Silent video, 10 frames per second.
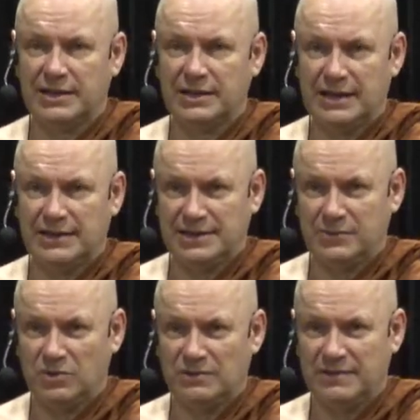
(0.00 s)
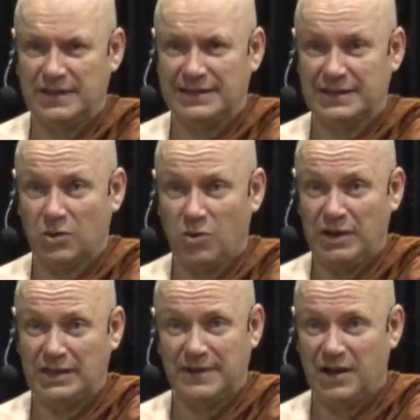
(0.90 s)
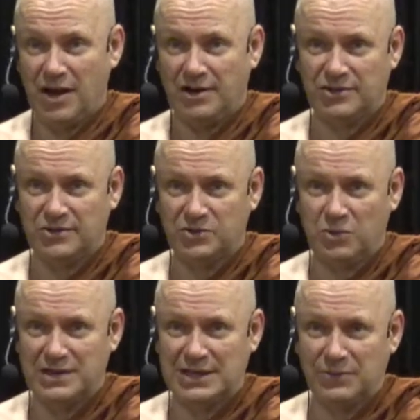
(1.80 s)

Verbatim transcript: Yeah, this is one of the things. It's so it's very hard to choose wisely.